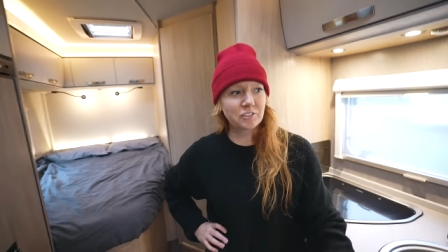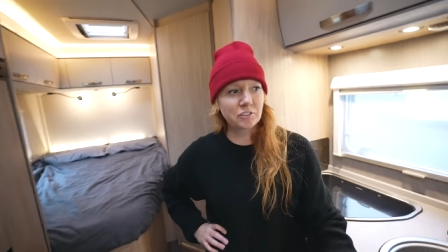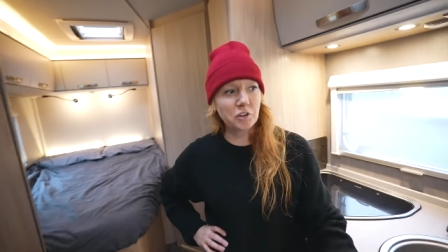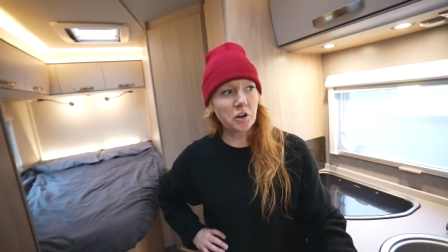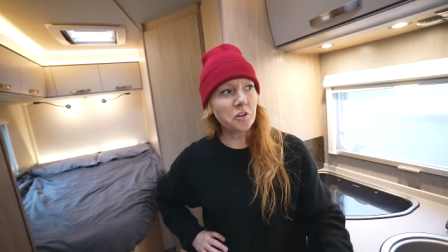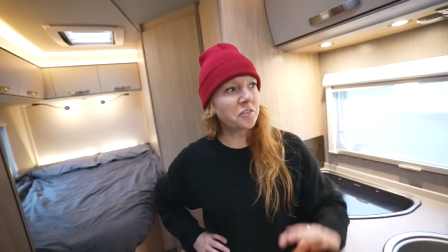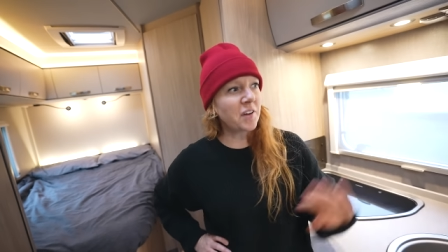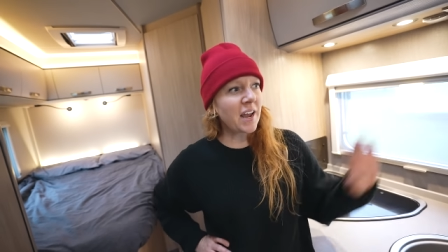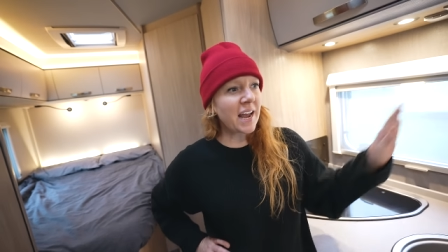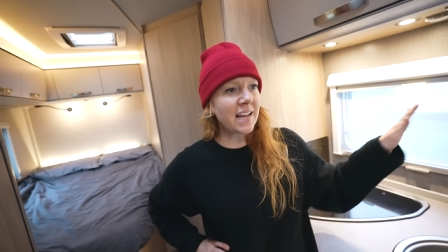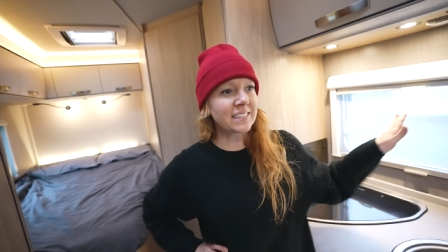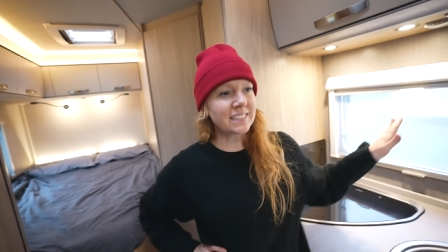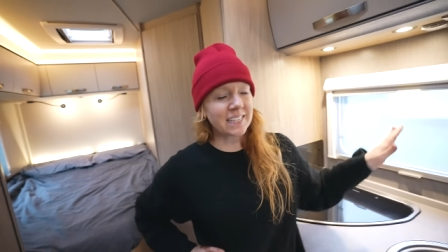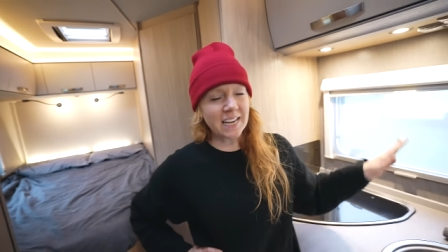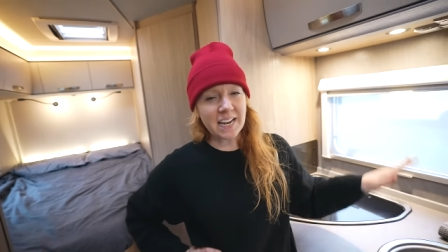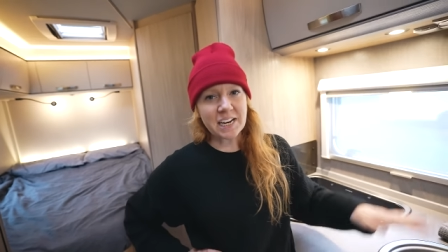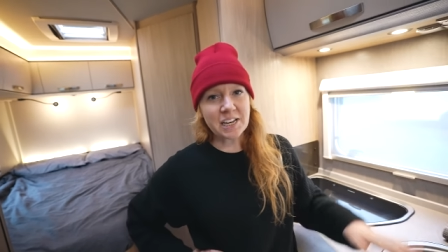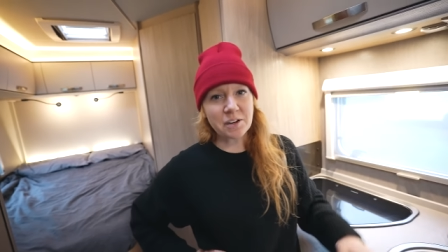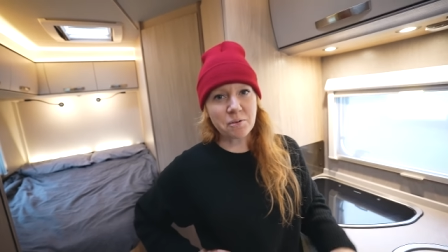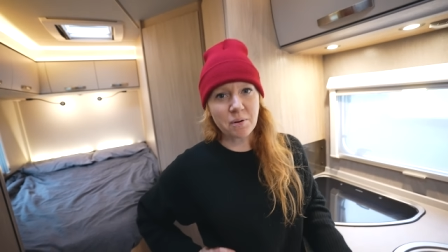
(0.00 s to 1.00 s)
No fans
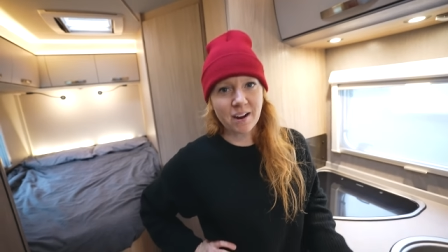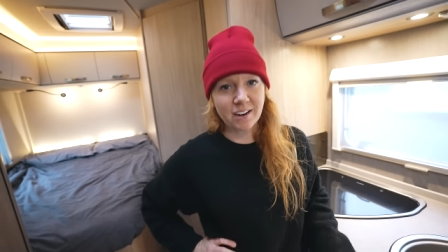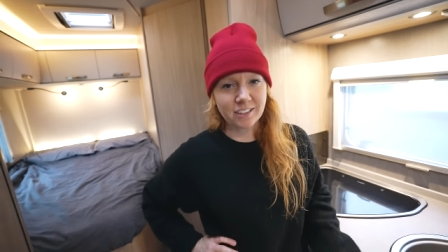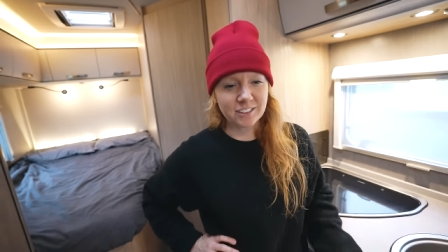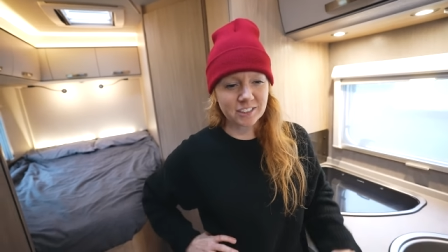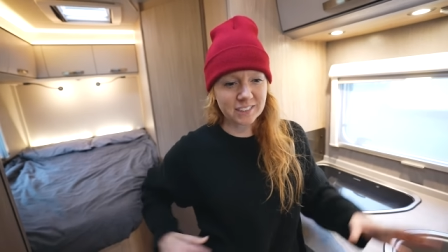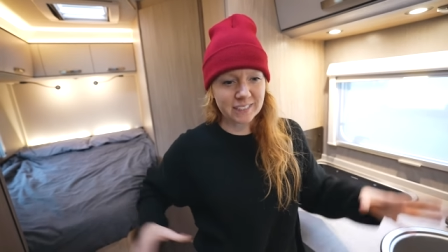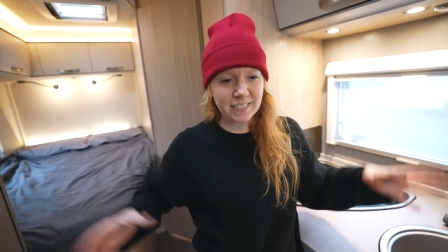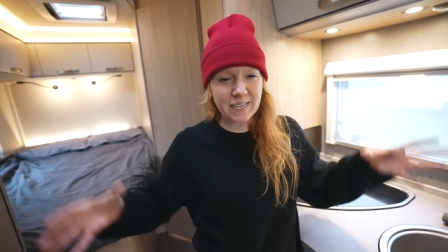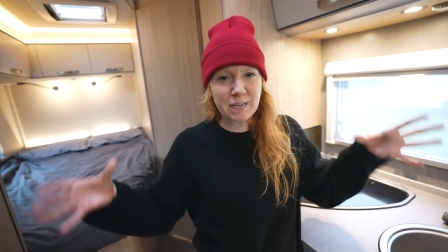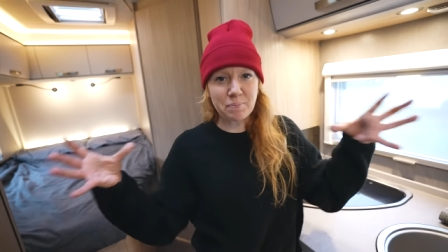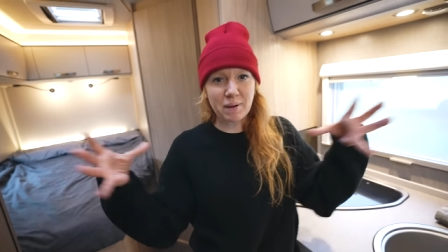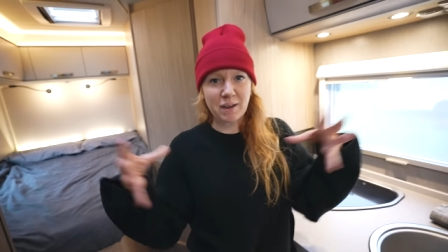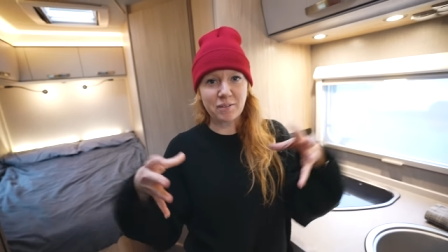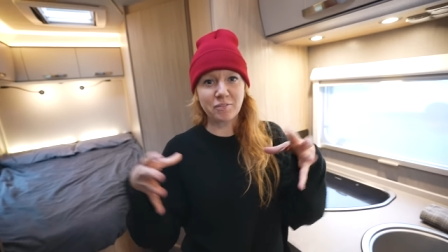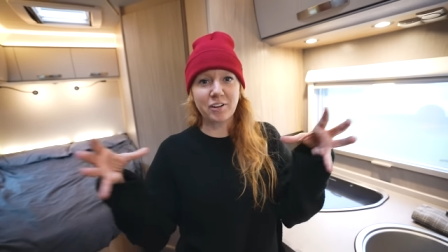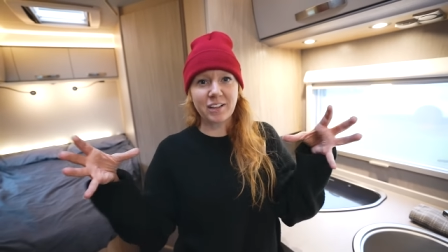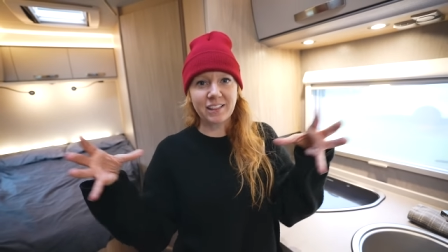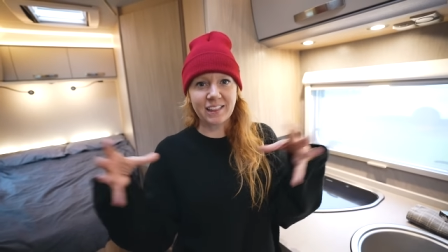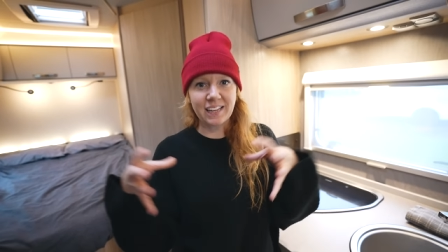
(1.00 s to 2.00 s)
anywhere, just keep
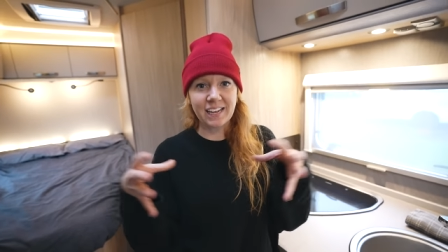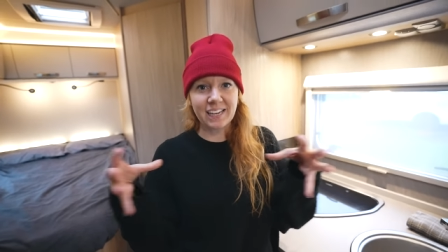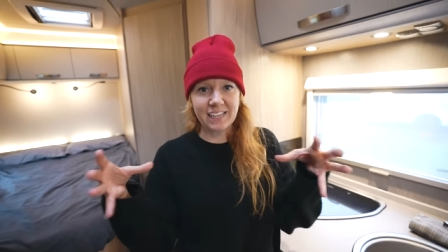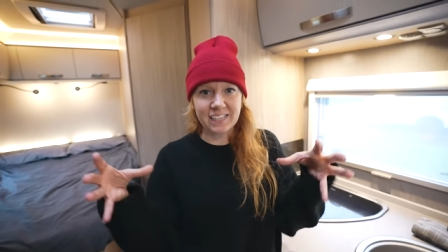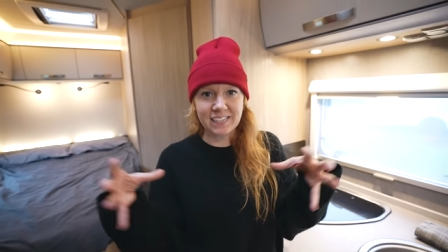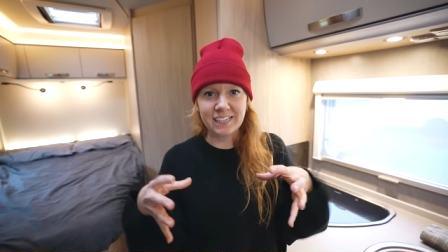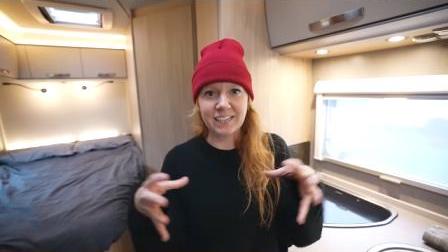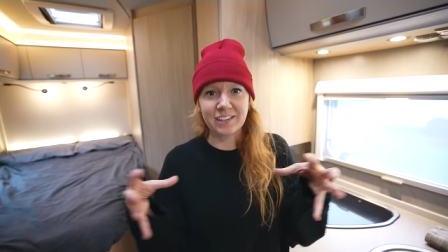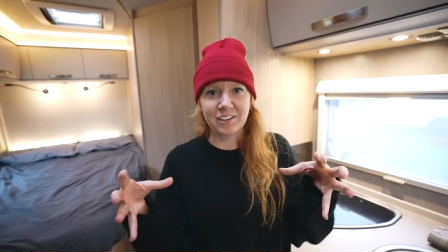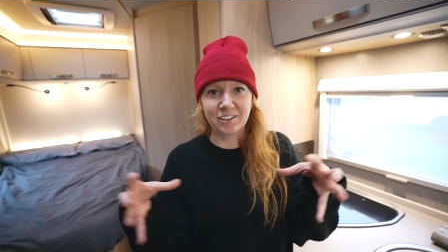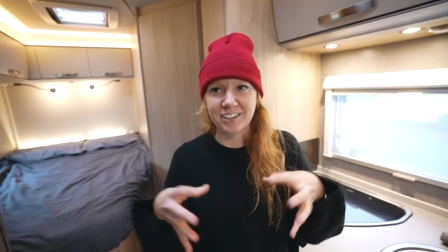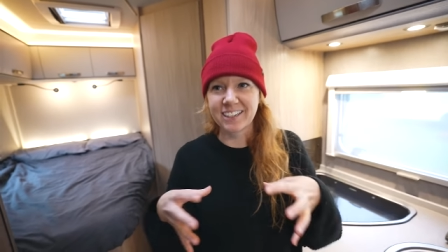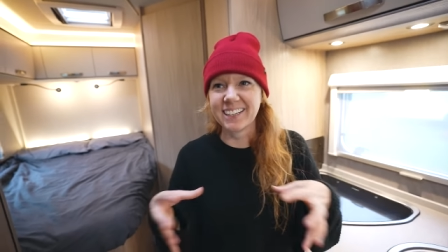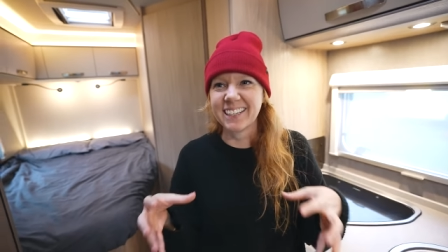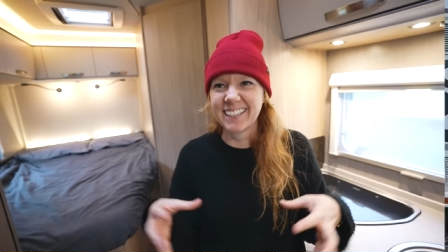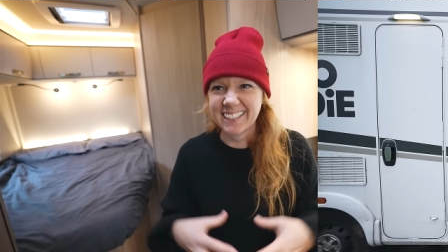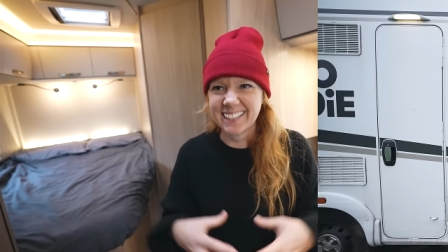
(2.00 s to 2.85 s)
everything in here.